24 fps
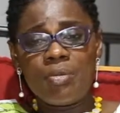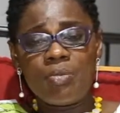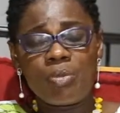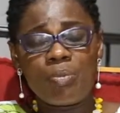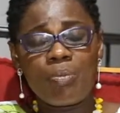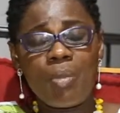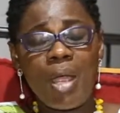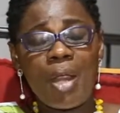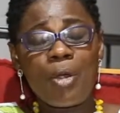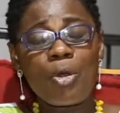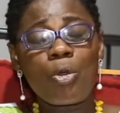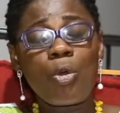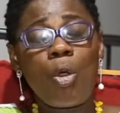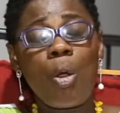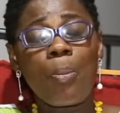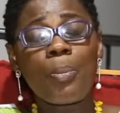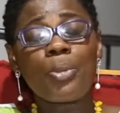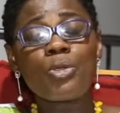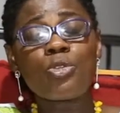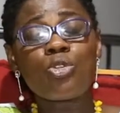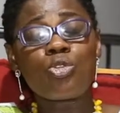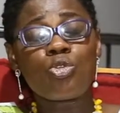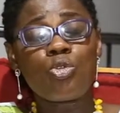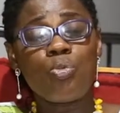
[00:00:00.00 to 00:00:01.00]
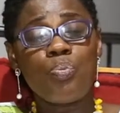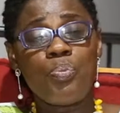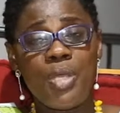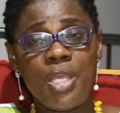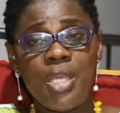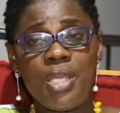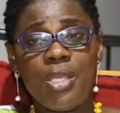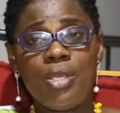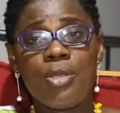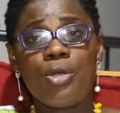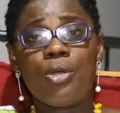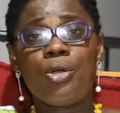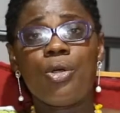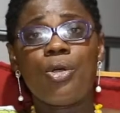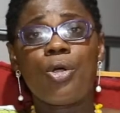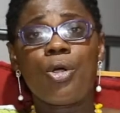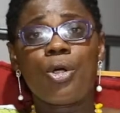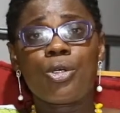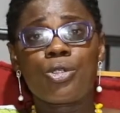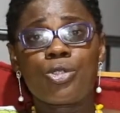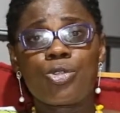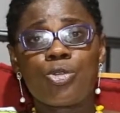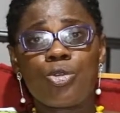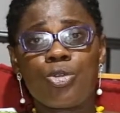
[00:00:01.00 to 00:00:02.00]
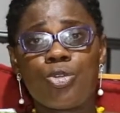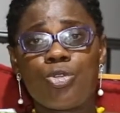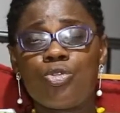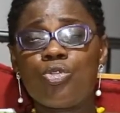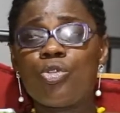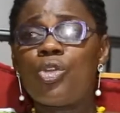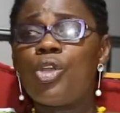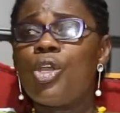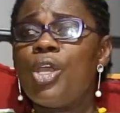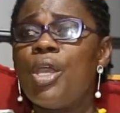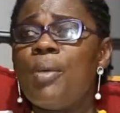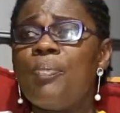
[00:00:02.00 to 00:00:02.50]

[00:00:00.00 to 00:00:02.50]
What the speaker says: married couples to be also do.